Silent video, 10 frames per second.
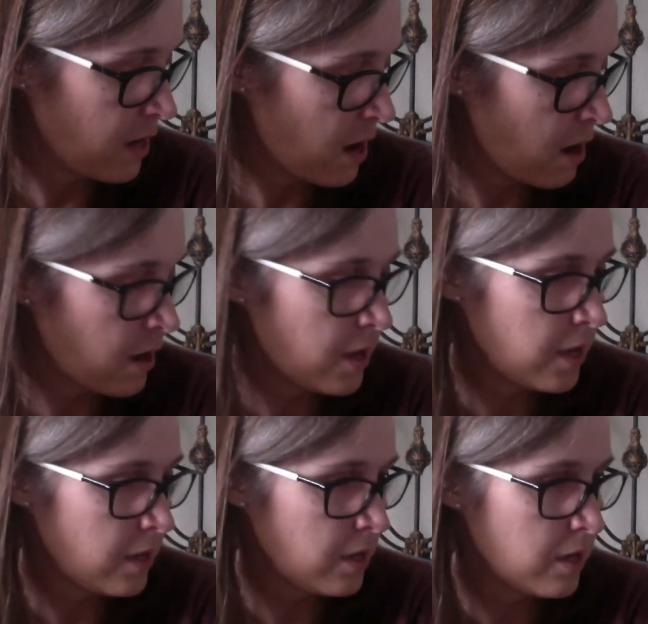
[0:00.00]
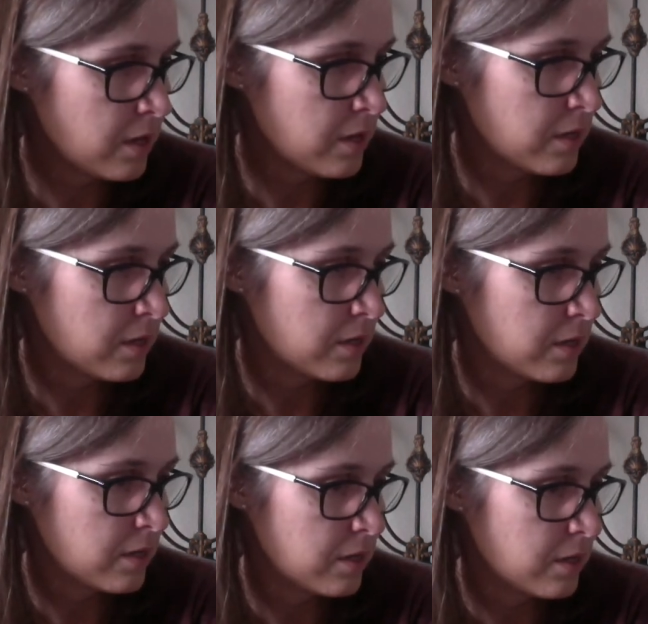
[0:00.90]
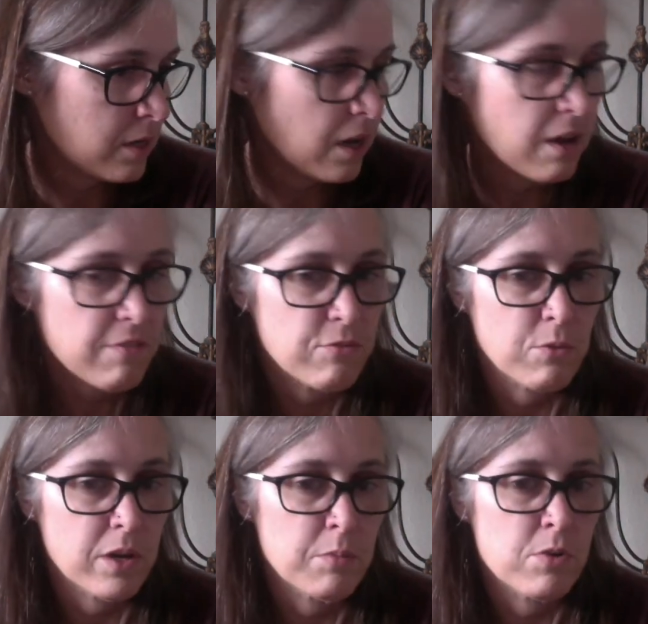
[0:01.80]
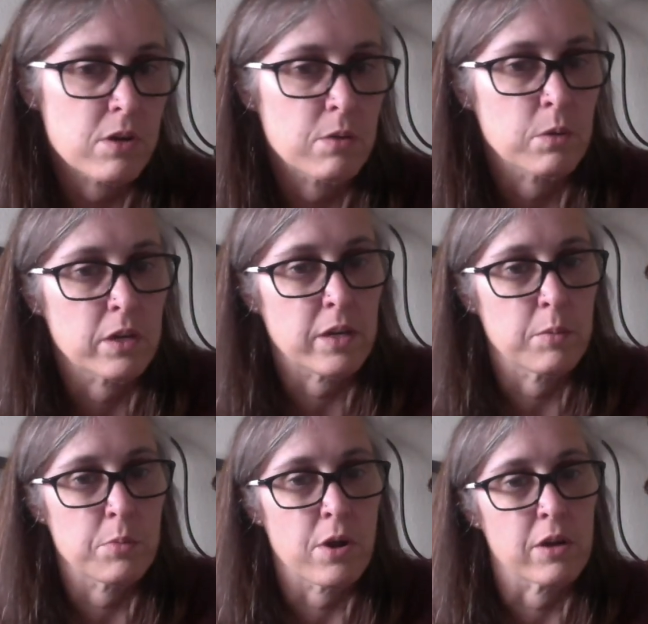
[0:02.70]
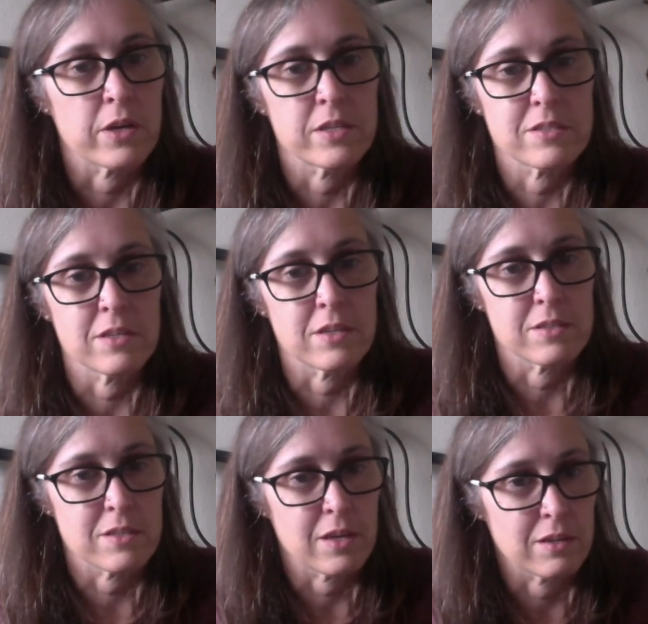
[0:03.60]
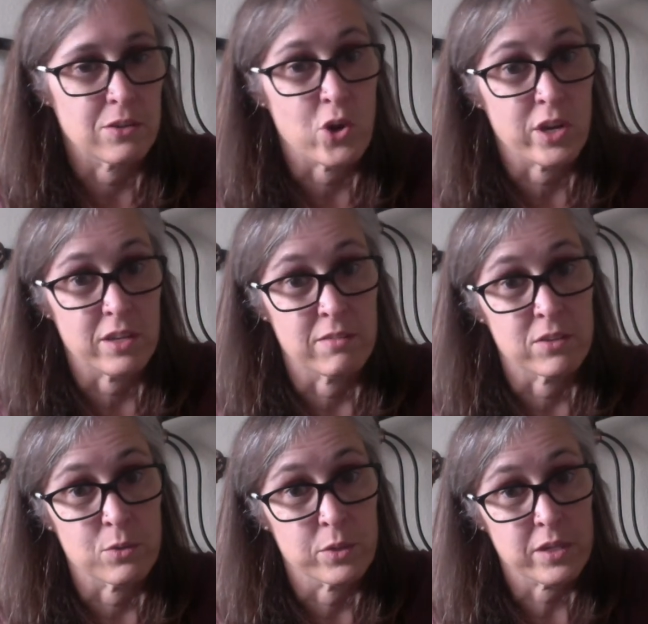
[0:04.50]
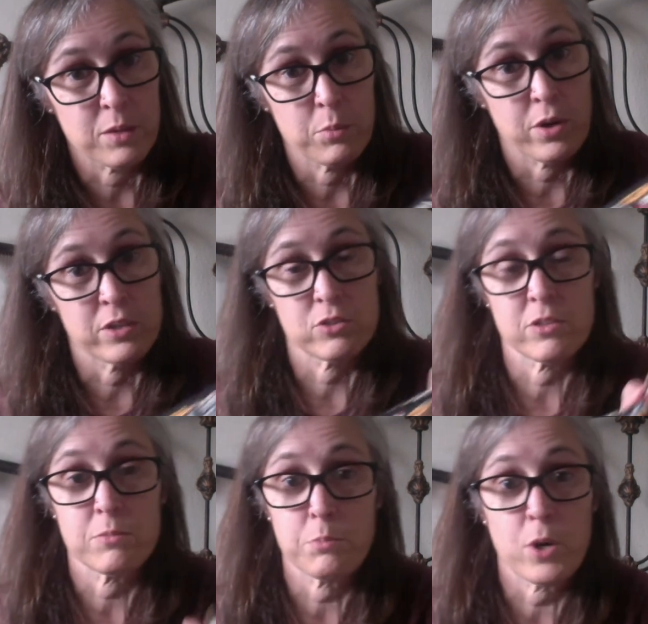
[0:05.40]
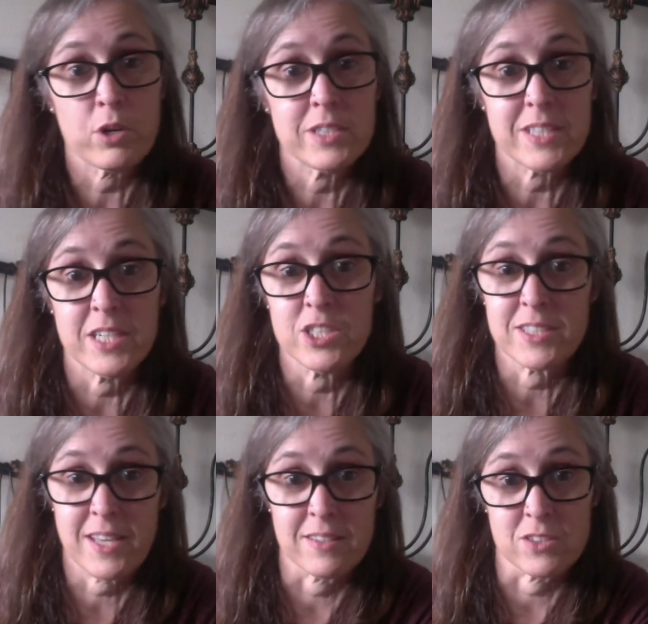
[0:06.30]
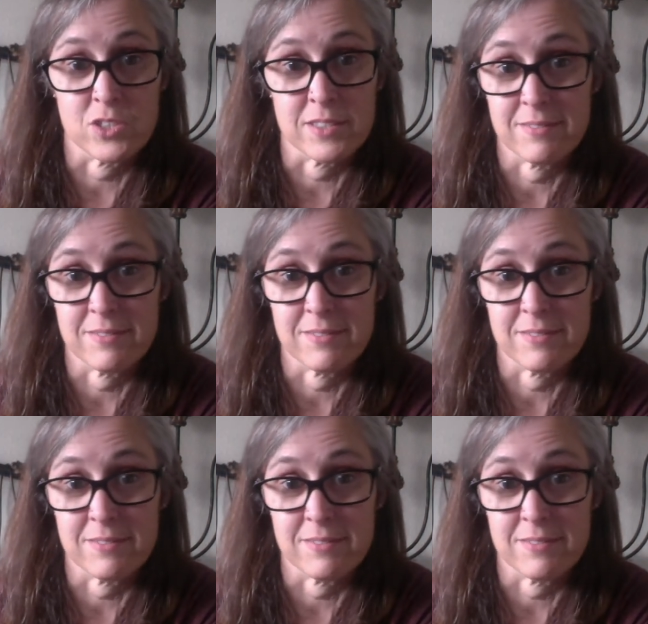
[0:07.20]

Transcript: I have one more work in progress, and it's like not even a work in progress. I just cast on.